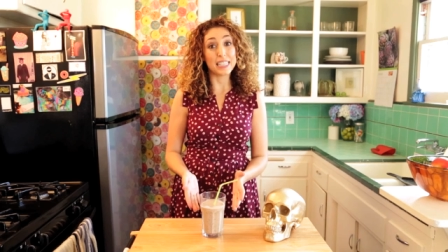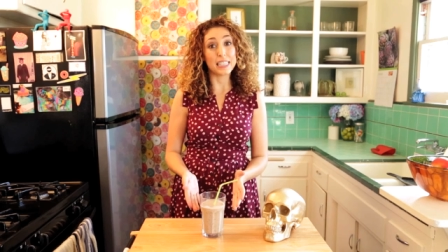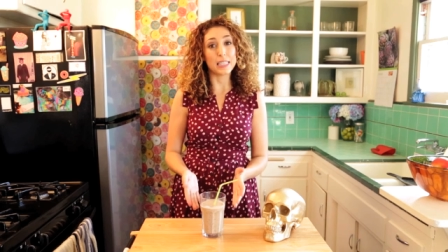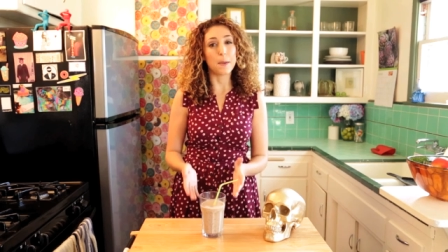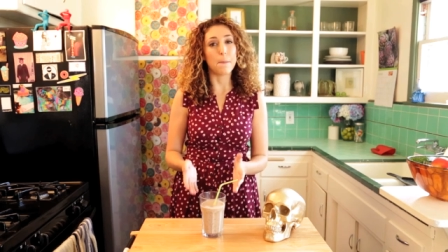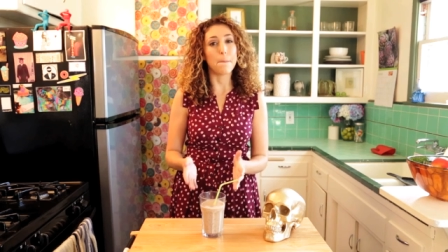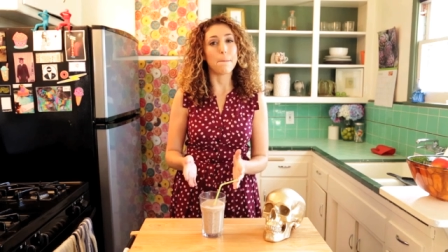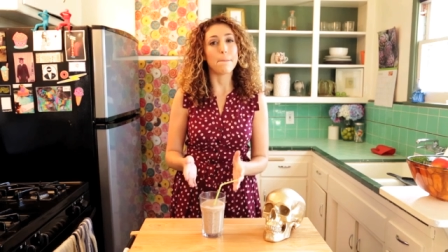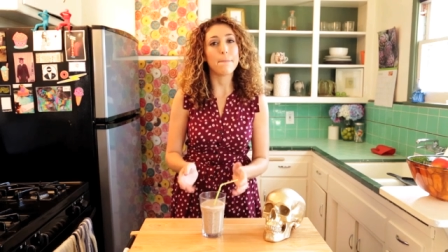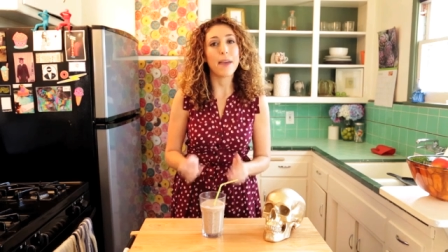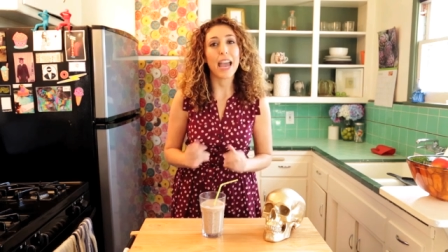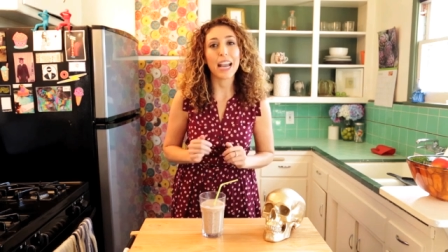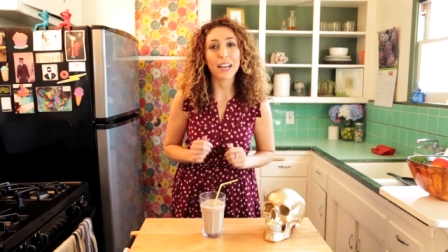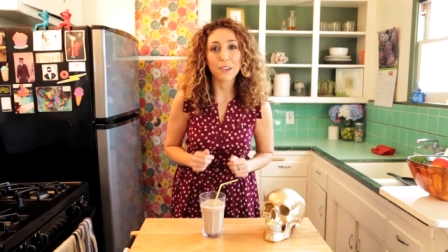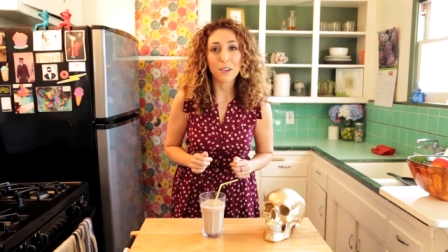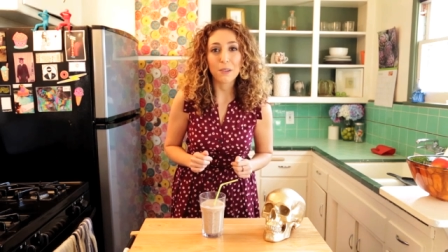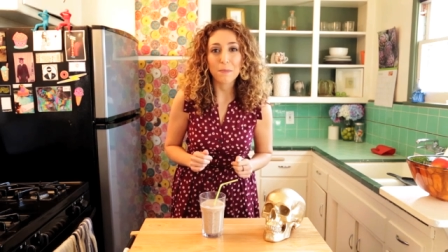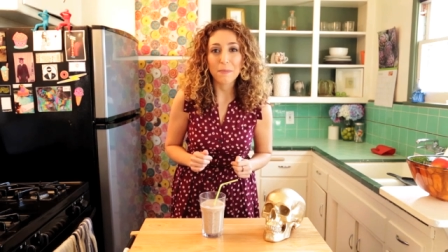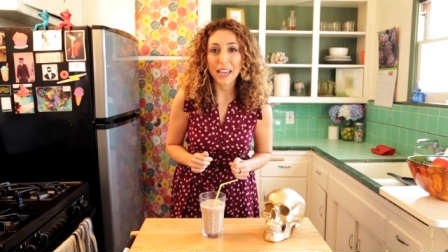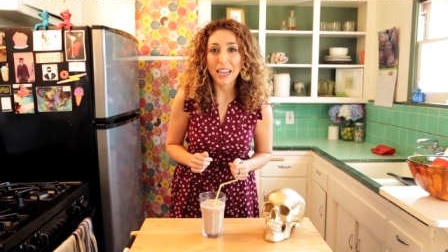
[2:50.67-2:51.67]
is the
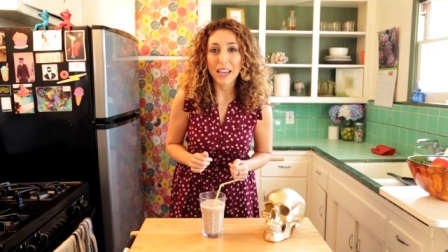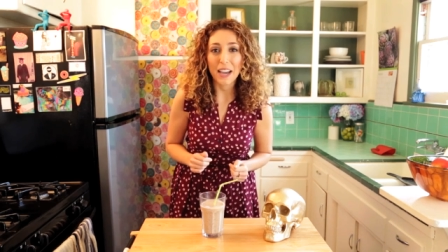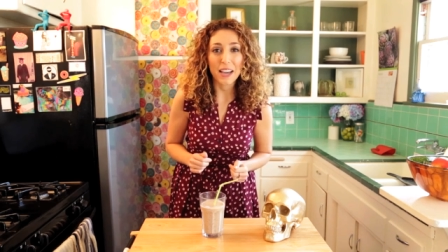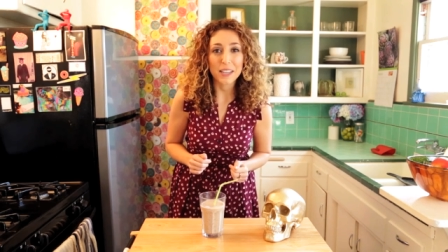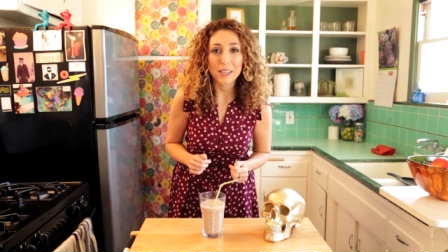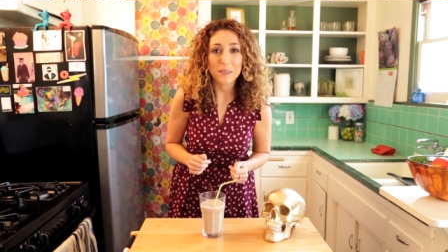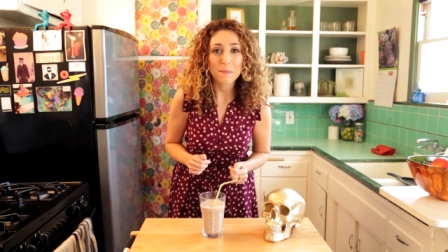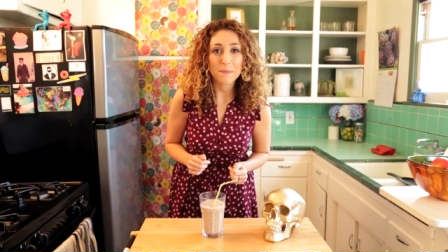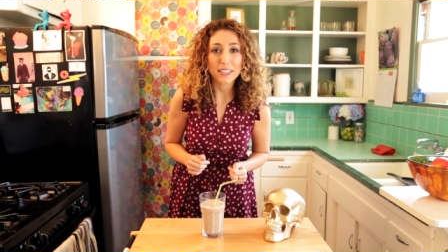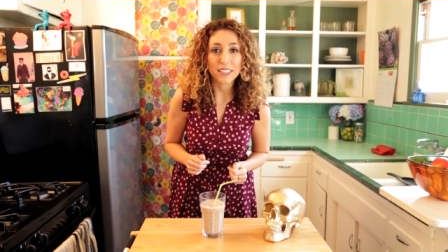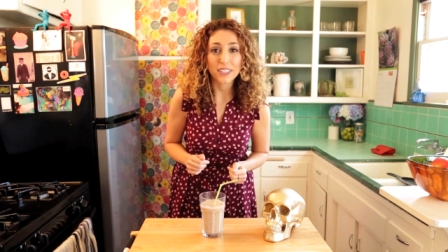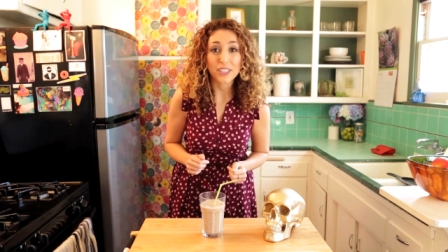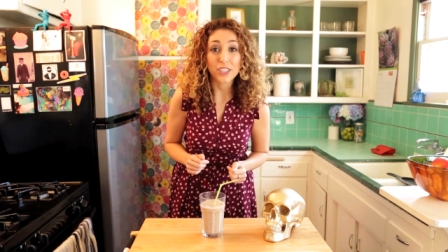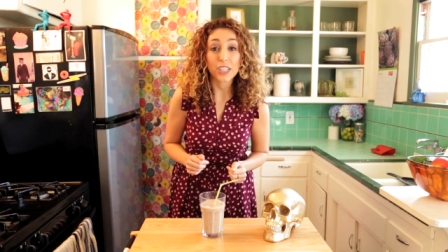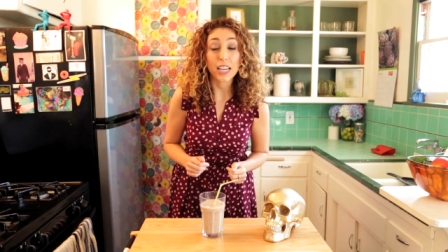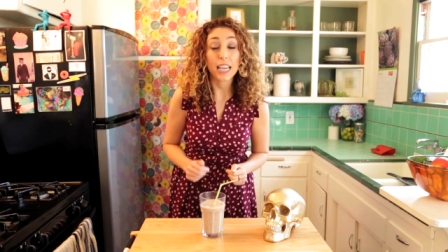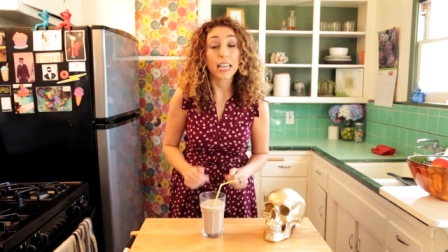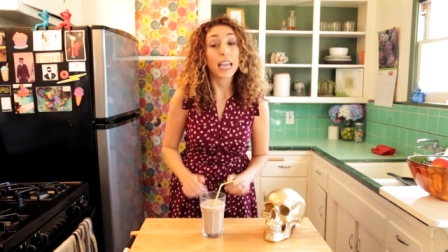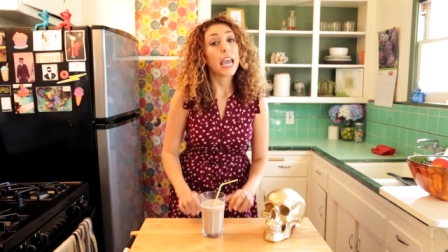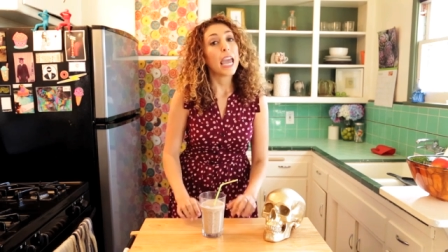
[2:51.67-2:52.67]
macrobiotic
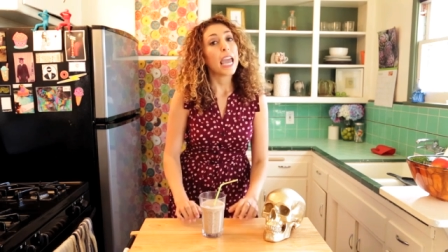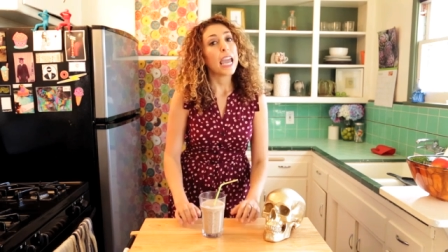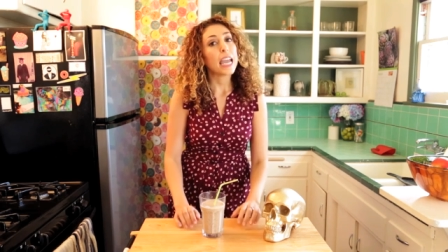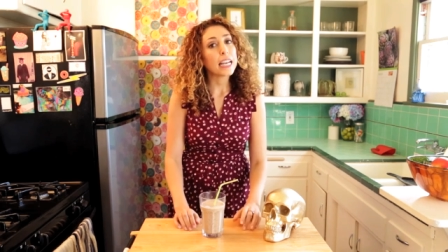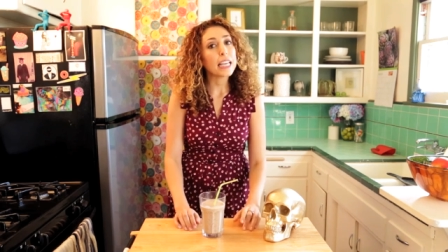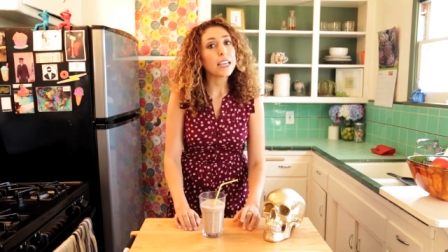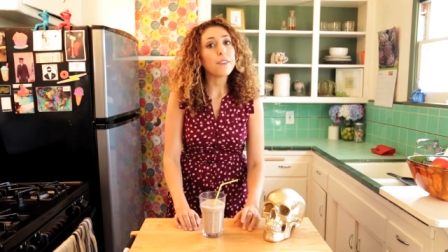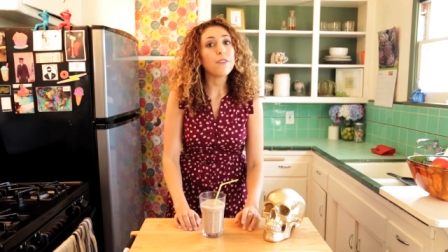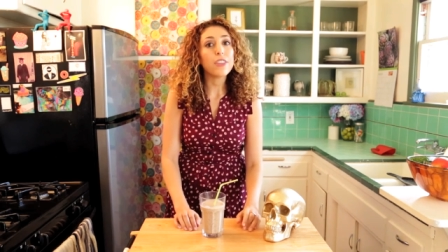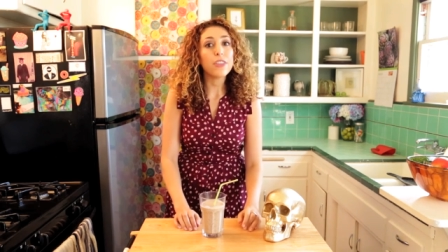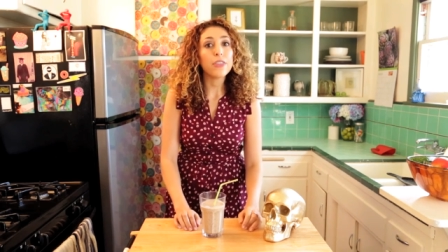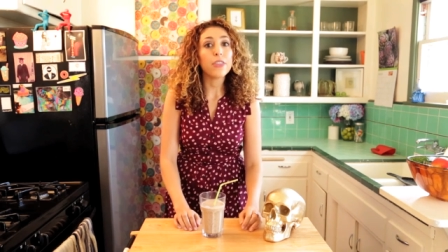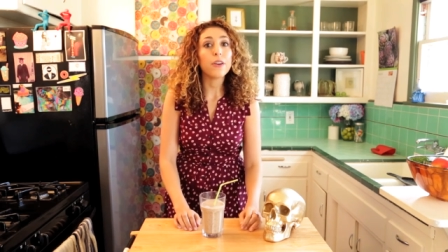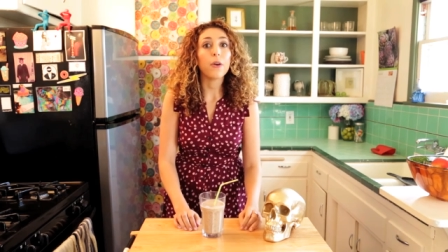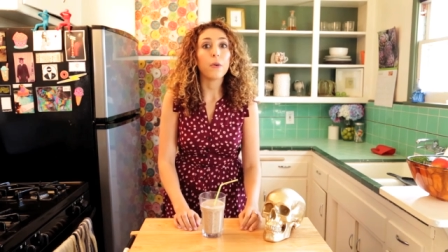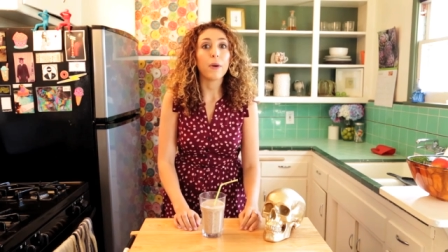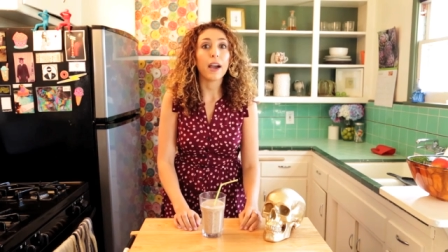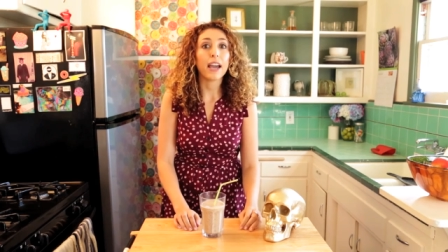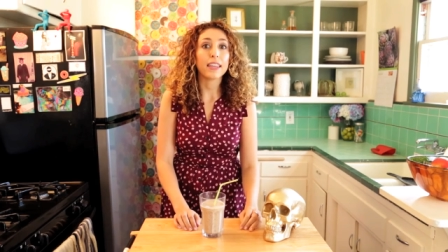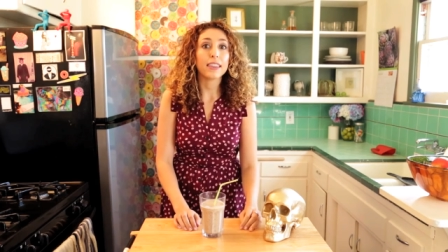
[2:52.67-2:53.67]
milkshake, and even
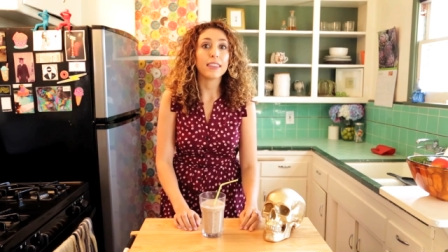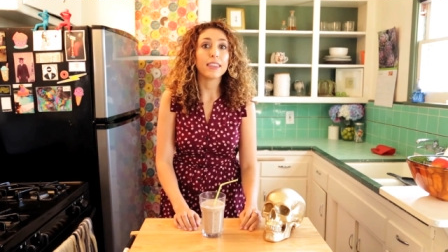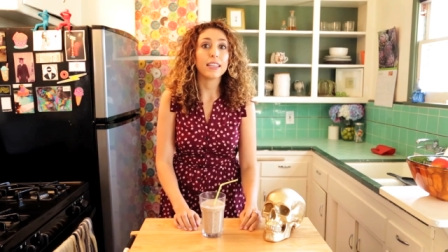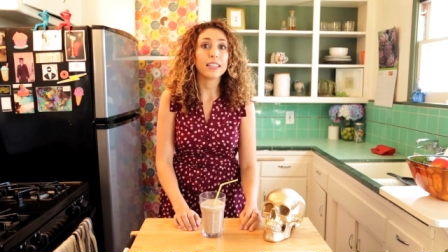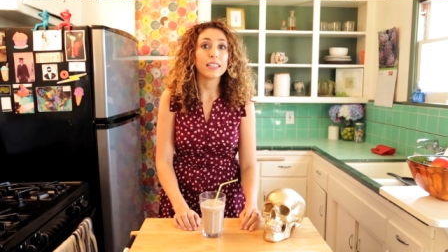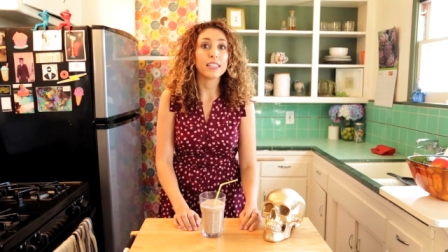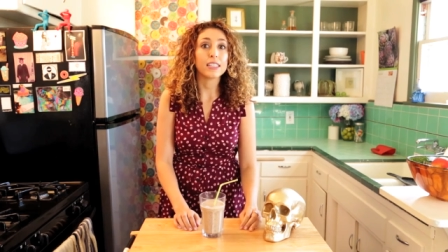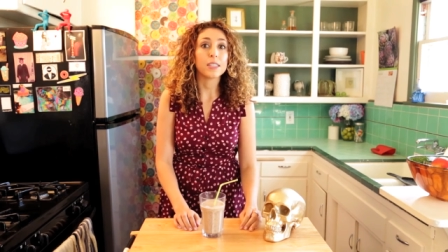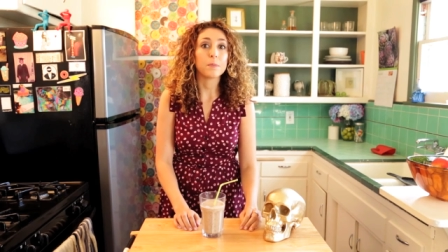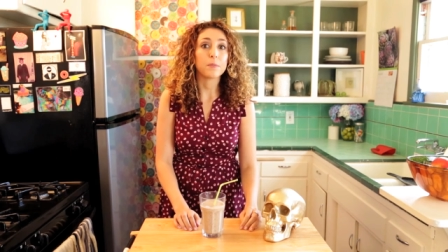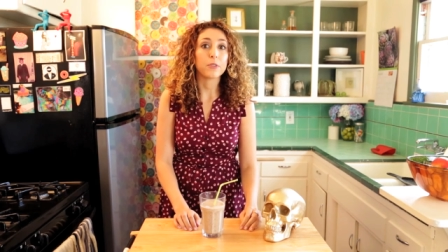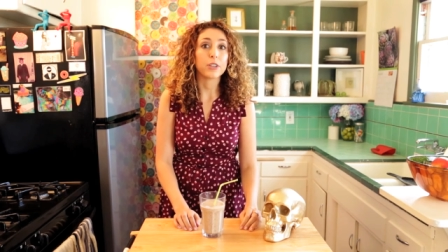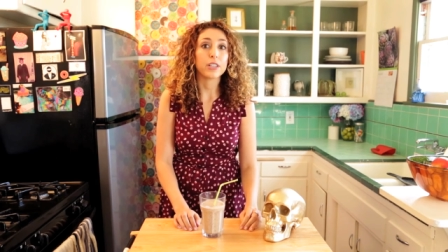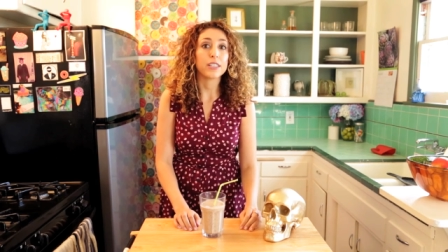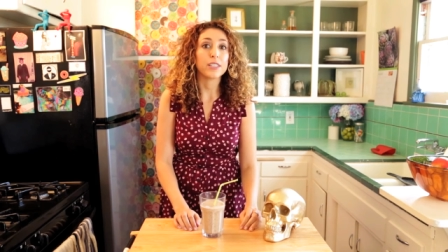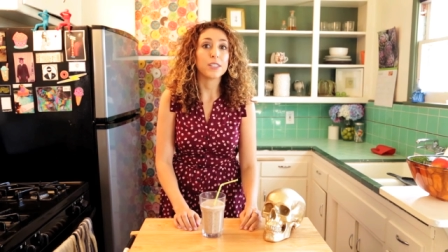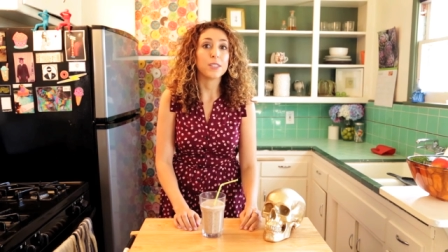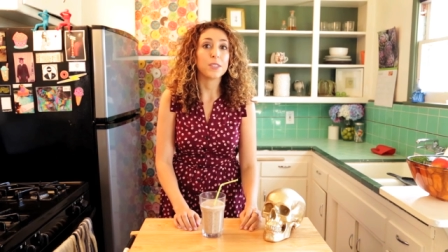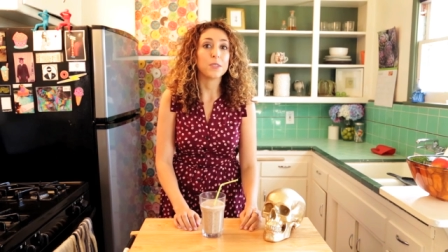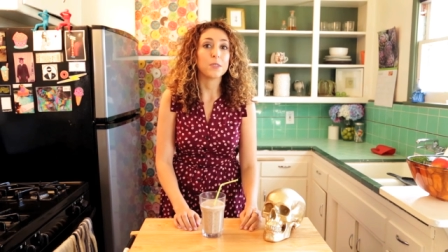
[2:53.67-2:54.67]
though I think it's
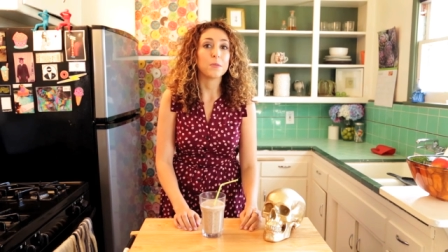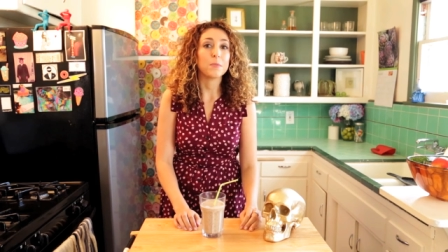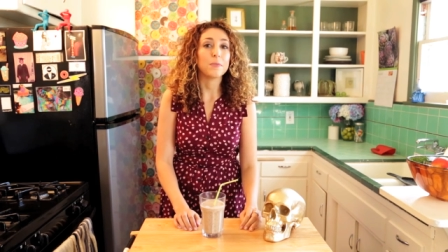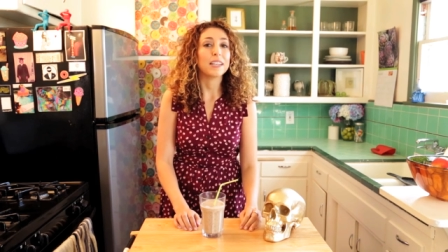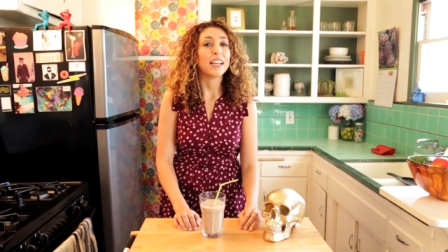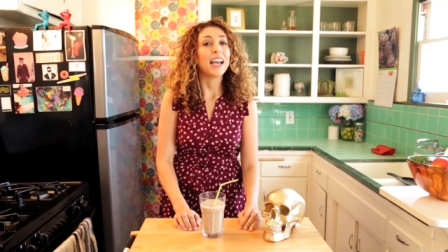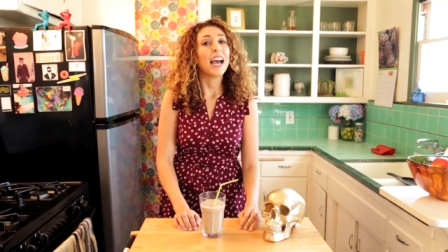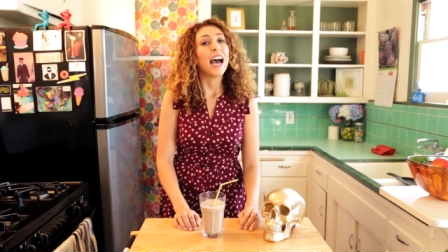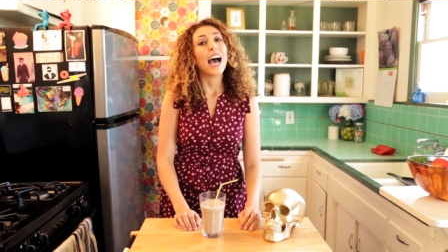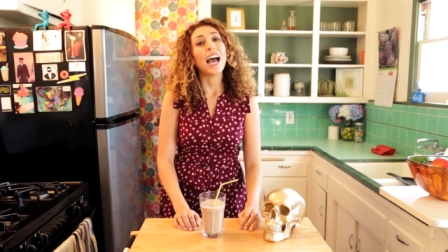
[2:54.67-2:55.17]
pretty stupid,